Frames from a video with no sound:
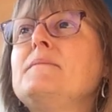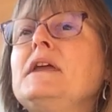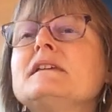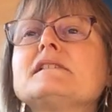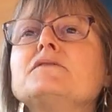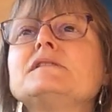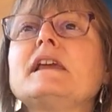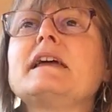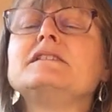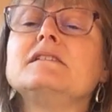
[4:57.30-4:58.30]
he
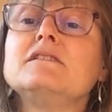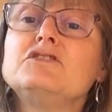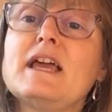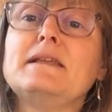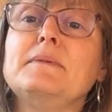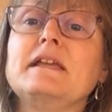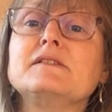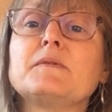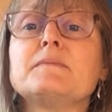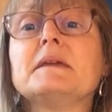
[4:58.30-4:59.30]
associated jelly
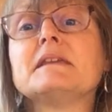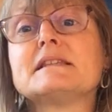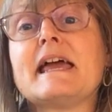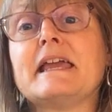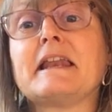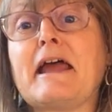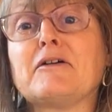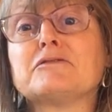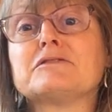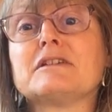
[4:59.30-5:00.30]
beans with being taken
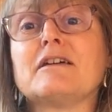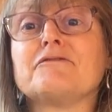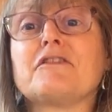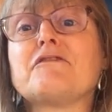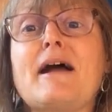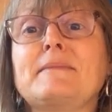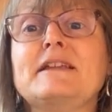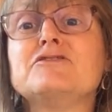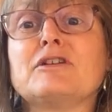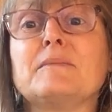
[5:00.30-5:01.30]
out for a
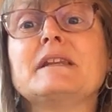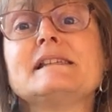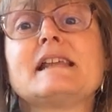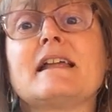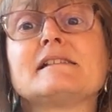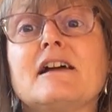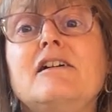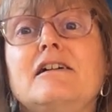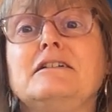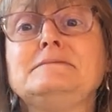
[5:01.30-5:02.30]
family trip in his dad's
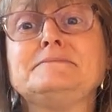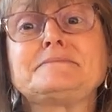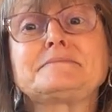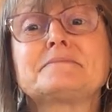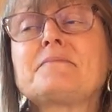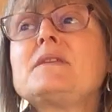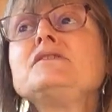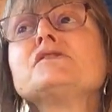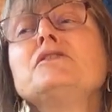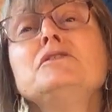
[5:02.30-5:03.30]
car.
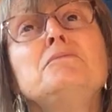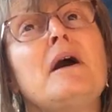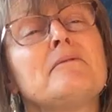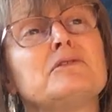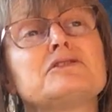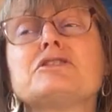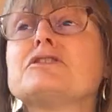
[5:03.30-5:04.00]
So you might want